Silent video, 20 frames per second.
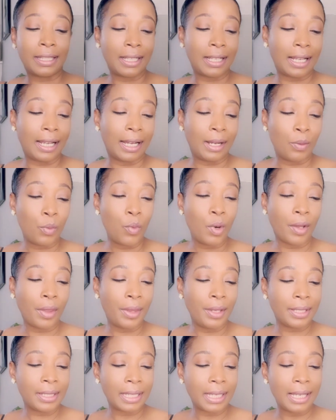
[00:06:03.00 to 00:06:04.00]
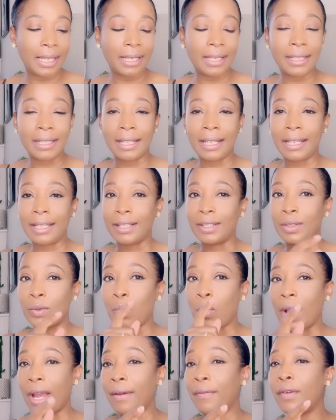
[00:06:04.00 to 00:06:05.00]
And what this is
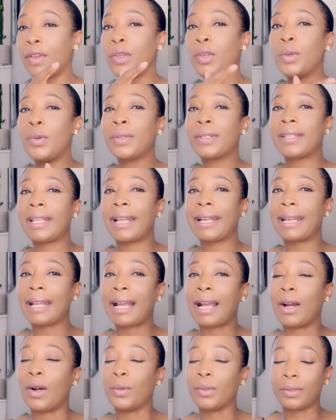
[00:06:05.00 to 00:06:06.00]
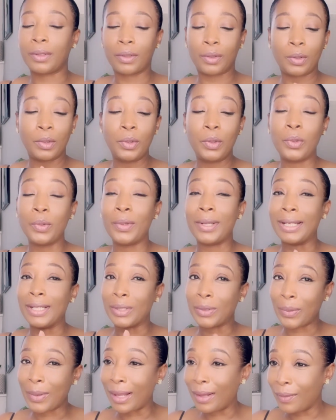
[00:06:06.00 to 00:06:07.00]
whatever you set out to do in
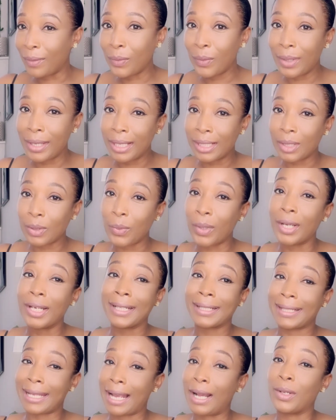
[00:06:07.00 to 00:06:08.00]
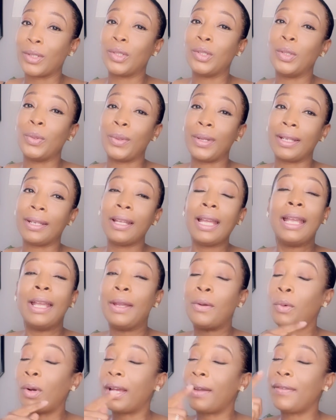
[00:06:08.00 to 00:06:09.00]
12 weeks, we're going to set out to do it.
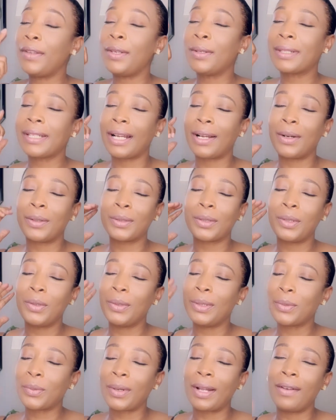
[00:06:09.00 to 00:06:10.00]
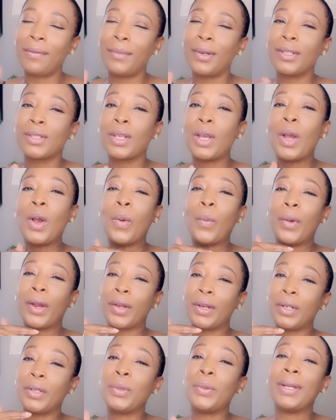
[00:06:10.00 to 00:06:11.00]
Whatever you set out to do in 12 months, we're
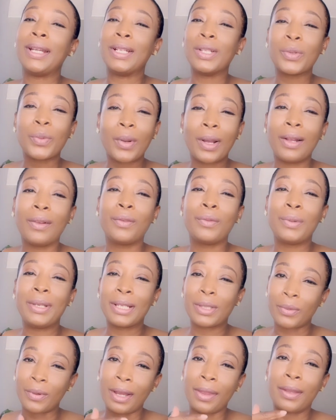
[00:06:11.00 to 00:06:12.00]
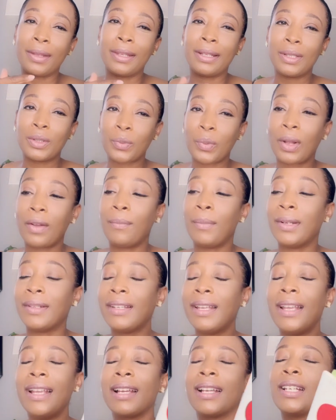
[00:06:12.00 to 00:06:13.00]
going to do it in 12 weeks rather than 12
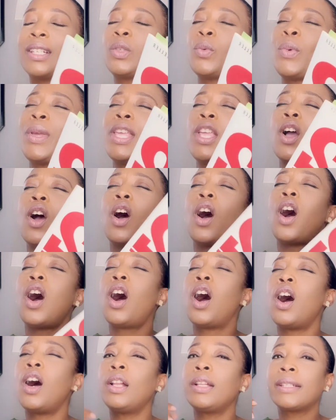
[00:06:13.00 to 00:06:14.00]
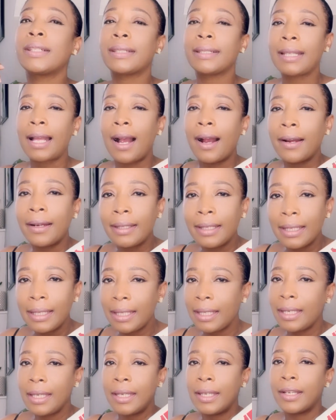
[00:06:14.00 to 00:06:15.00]
months. Because we all start the
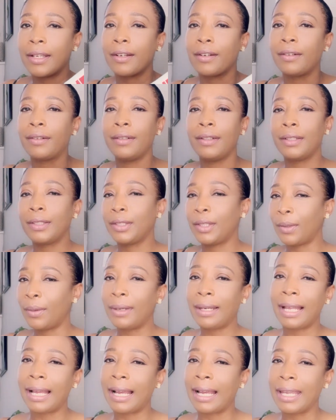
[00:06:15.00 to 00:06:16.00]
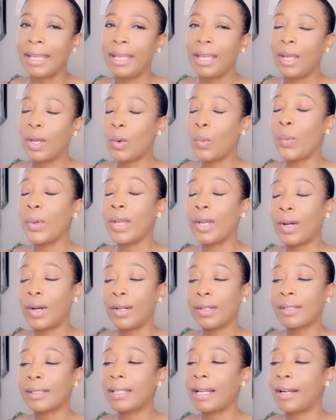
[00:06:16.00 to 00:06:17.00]
year, don't lie, we
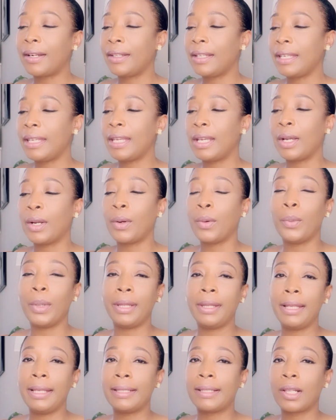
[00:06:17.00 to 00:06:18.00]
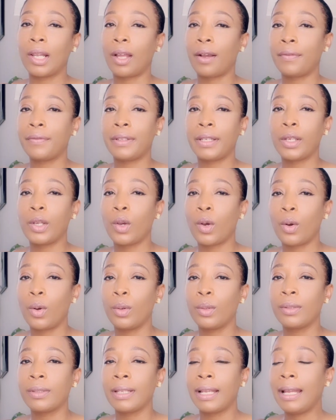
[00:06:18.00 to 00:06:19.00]
all start the year with these lofty
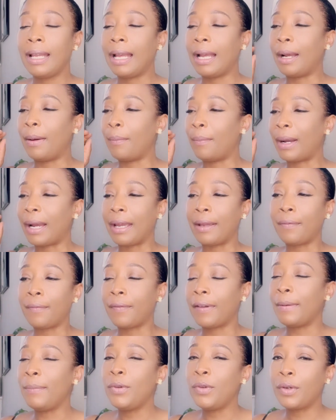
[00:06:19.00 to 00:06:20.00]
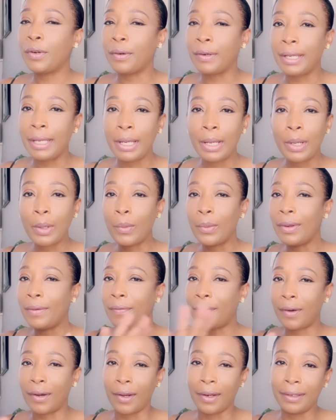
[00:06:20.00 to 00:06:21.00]
goals, and by February they
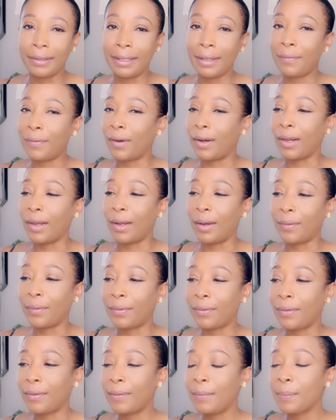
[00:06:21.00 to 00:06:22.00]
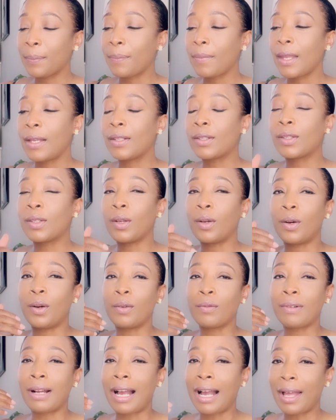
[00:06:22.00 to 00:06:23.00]
fall off. So
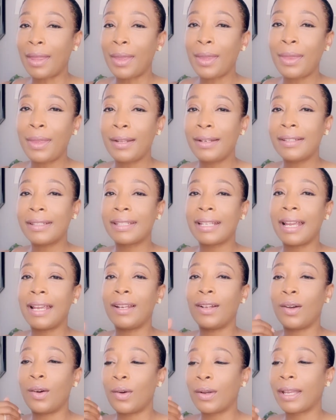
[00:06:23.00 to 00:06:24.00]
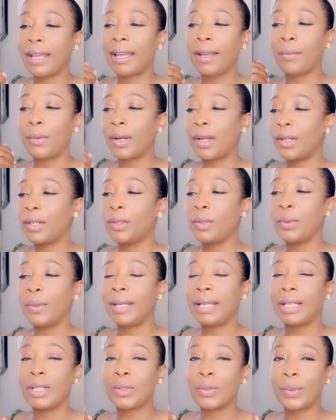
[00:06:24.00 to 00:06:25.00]
rather than saying, okay, we're going to do
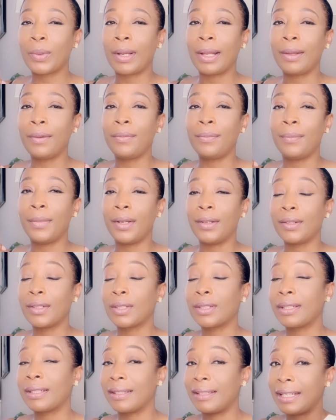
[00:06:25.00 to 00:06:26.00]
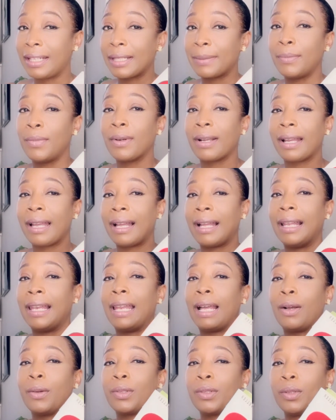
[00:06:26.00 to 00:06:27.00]
it in 12 months, this book
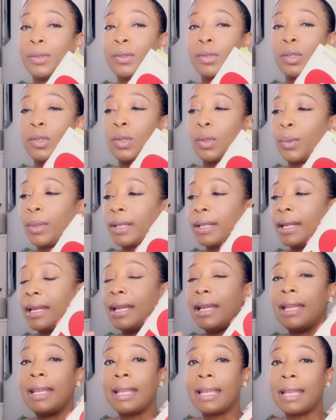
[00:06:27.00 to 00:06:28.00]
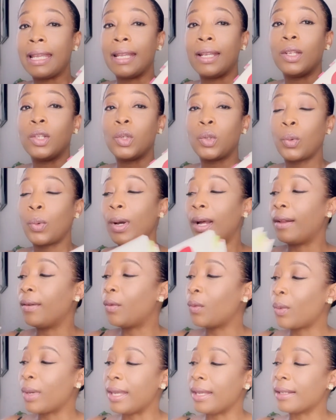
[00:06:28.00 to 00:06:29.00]
allows you to do it in
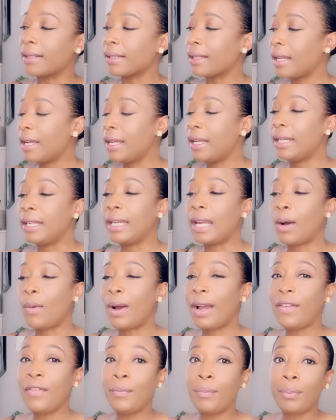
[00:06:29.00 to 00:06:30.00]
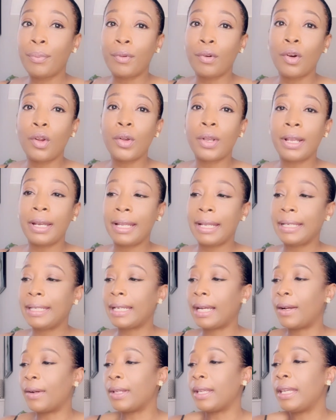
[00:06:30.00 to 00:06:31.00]
12 weeks. Now I've broken it
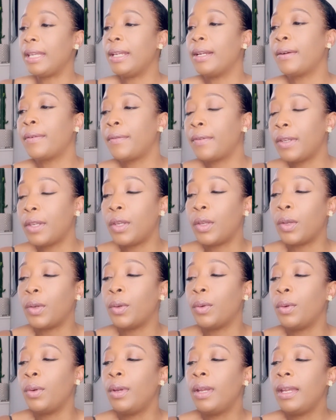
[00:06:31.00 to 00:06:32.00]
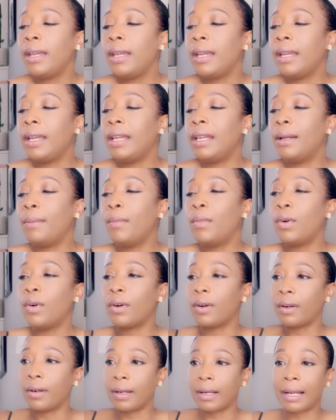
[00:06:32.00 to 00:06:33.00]
down here for you in a
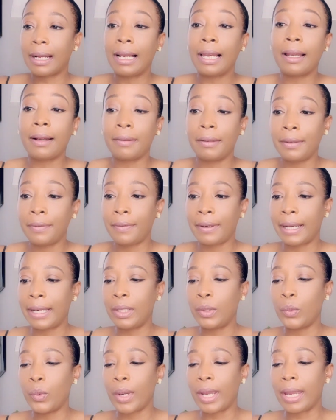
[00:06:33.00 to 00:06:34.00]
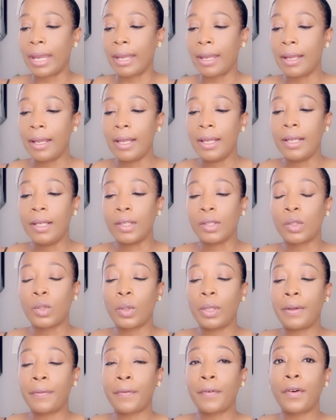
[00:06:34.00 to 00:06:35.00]
more clarified way.
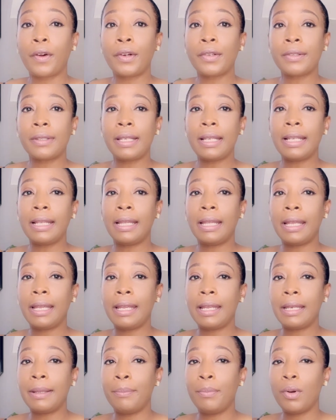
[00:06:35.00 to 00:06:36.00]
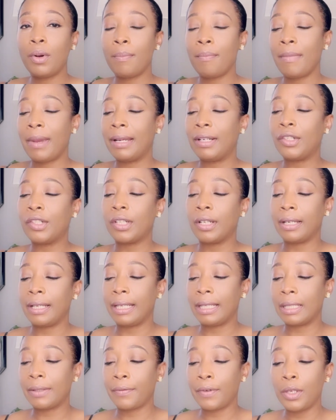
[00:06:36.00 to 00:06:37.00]
So the first thing the book mentioned
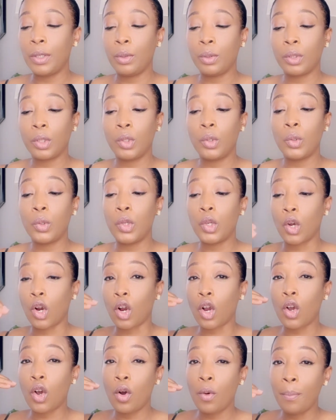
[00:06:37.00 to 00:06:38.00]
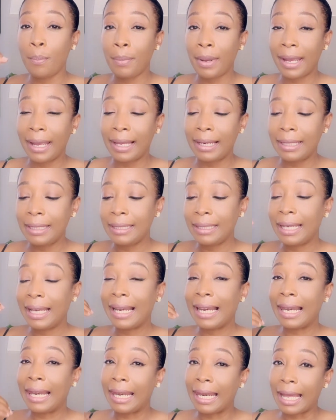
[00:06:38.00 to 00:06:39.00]
is for you to do your compelling
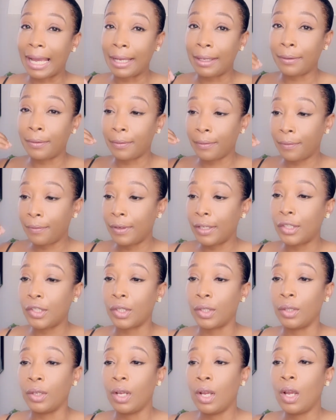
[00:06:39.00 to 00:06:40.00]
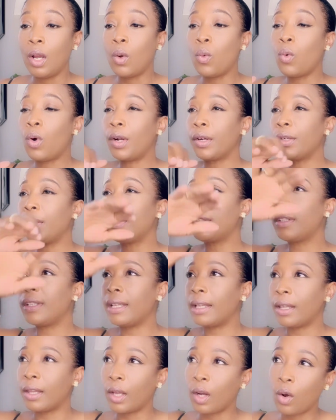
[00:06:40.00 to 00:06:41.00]
life vision. What does
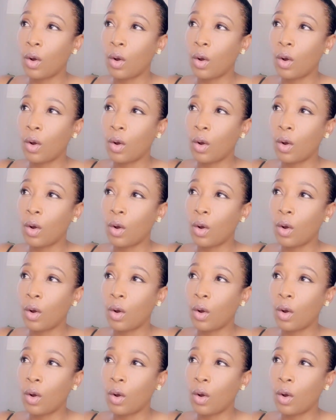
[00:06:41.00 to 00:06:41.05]
it,